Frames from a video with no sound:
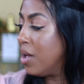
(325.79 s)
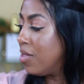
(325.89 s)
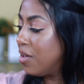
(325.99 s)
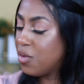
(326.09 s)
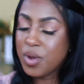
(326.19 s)

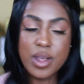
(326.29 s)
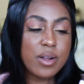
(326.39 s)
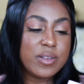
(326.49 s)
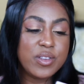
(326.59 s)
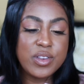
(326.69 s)
This one
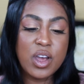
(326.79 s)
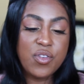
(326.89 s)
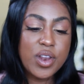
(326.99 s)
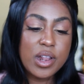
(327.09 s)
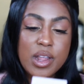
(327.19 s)
here is
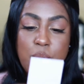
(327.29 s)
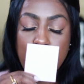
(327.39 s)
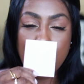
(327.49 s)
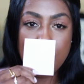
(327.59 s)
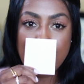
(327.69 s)
definitely
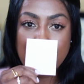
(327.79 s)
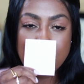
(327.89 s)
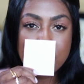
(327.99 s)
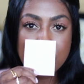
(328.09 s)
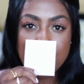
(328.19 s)
more
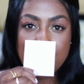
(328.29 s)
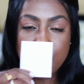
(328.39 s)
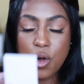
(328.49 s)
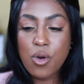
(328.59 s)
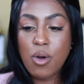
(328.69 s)

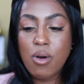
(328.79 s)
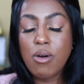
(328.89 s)
floral.